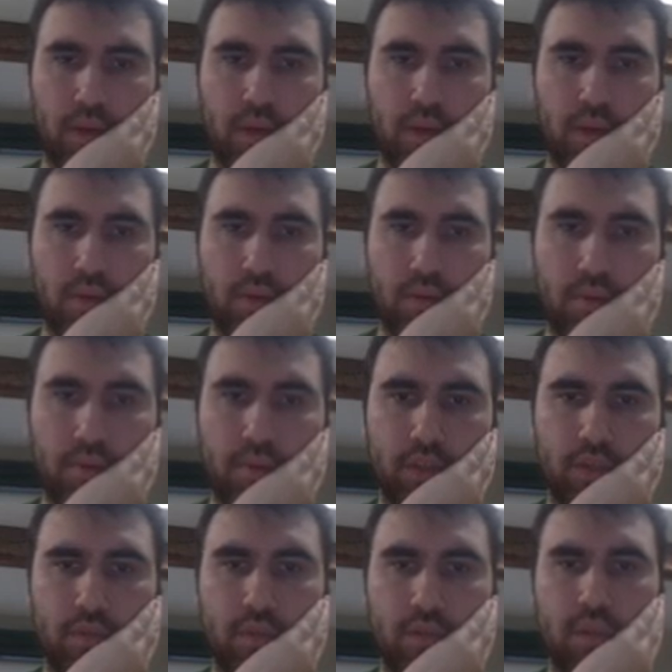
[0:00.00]
Maybe
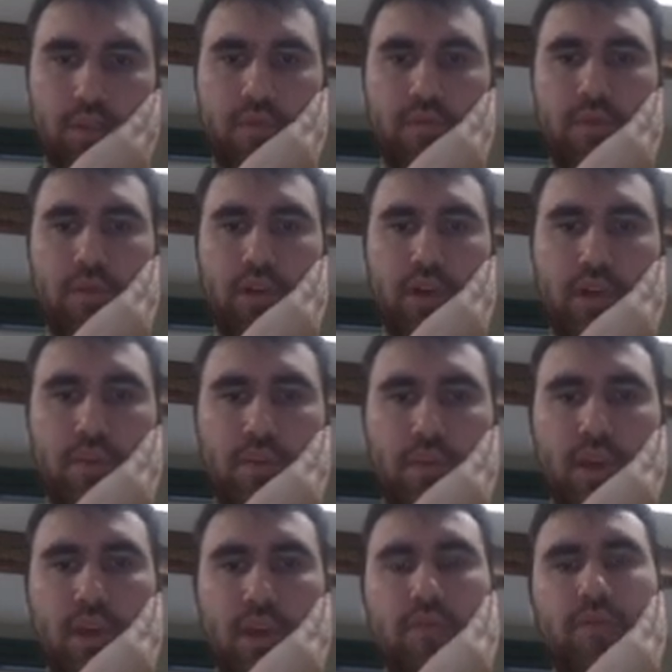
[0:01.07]
bishop g4. I'm
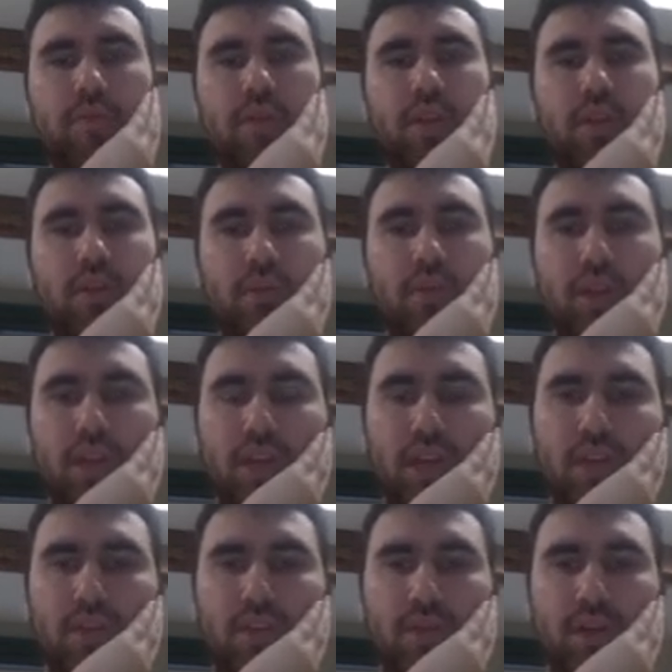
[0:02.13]
thinking of swinging the queen to
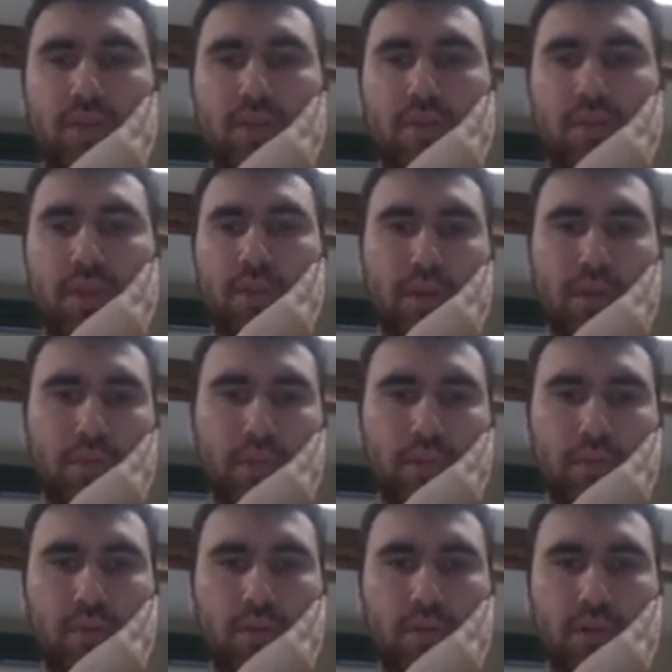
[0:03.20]
h5 if they play
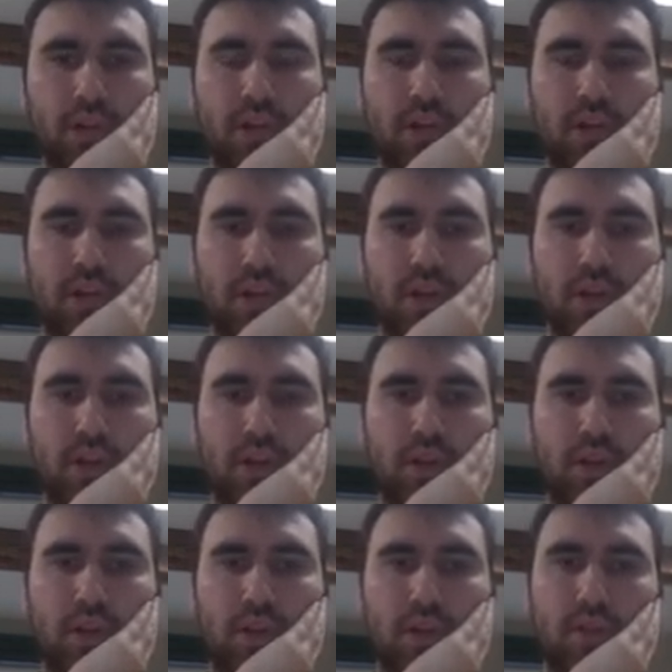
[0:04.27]
b4.
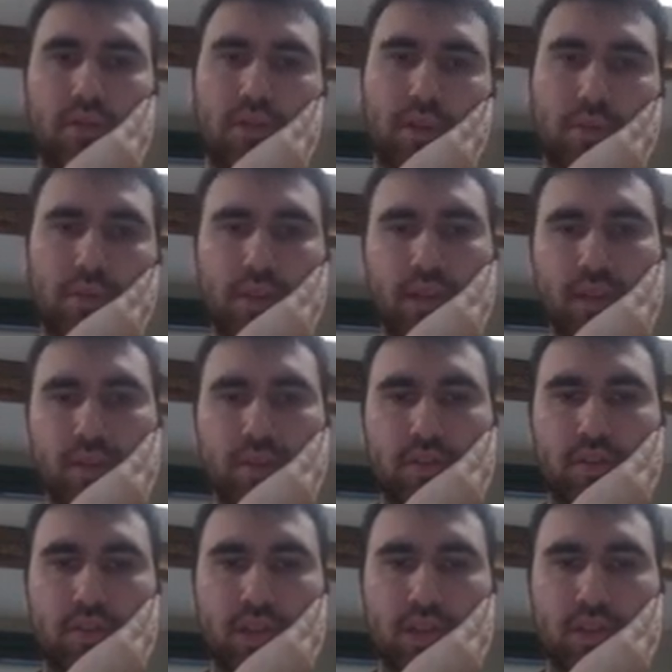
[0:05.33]
If they play
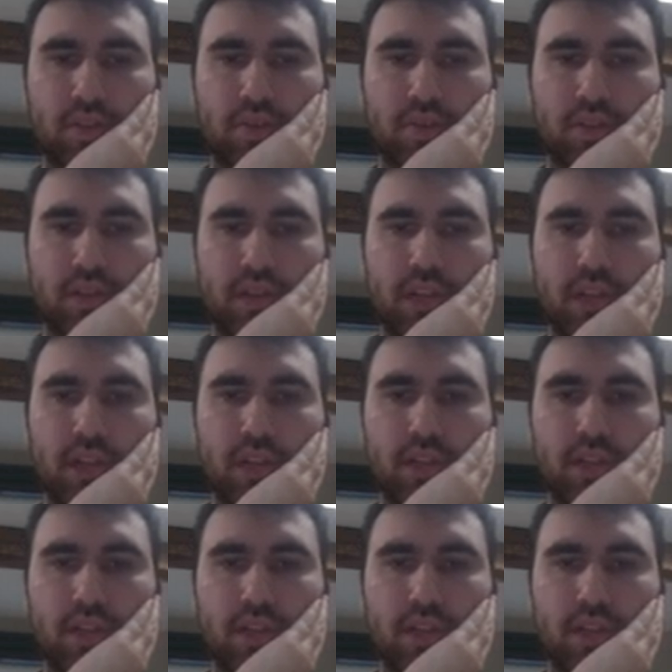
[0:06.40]
h3, I suppose I can't.